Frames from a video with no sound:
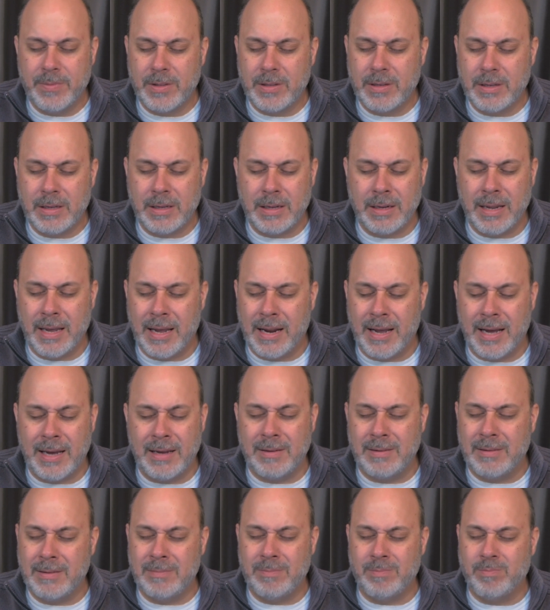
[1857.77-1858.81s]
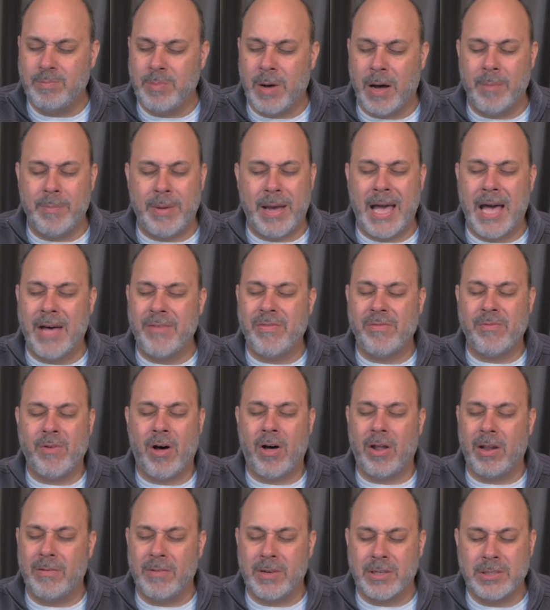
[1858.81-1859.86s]
And, and I, on behalf of
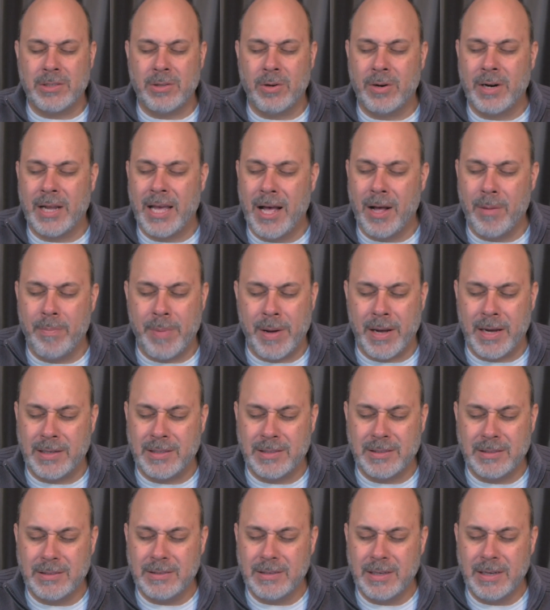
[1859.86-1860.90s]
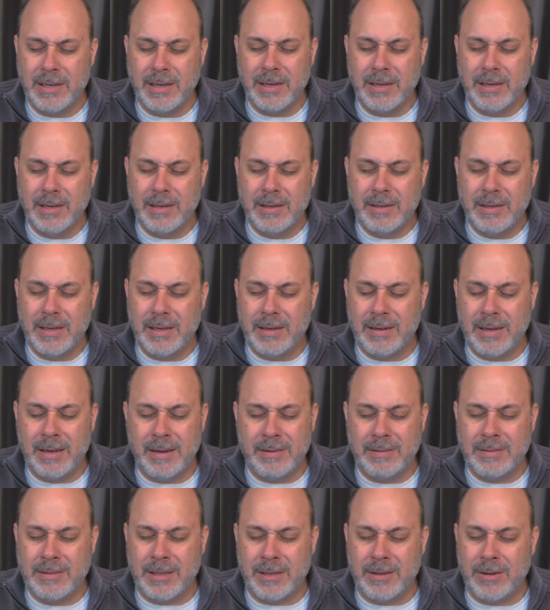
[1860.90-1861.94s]
all of us, Lord, help us
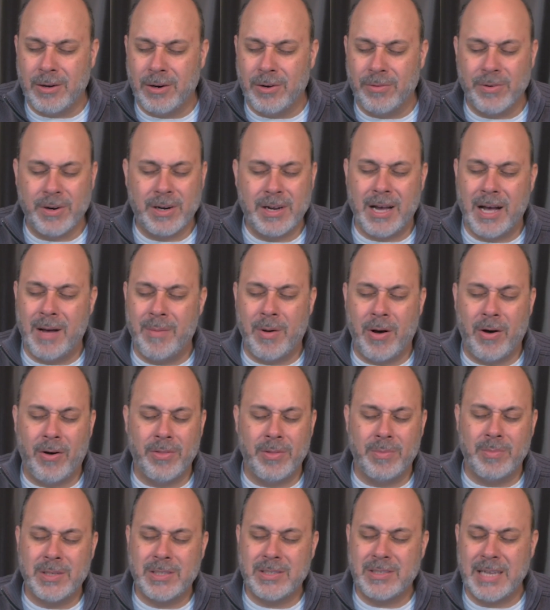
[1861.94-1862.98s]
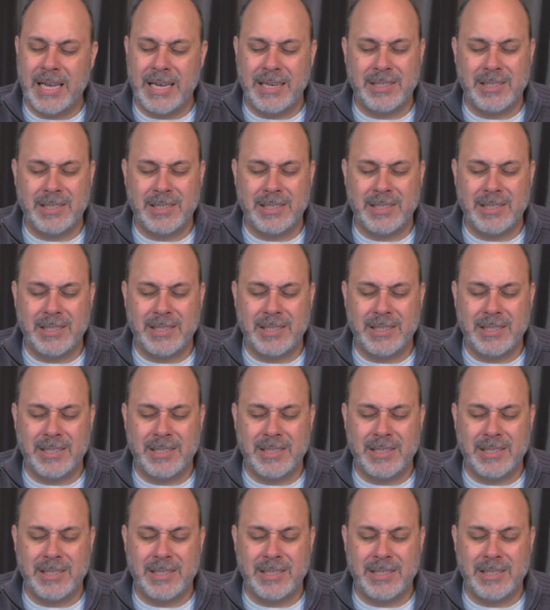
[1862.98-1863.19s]
and to overcome all the mistakes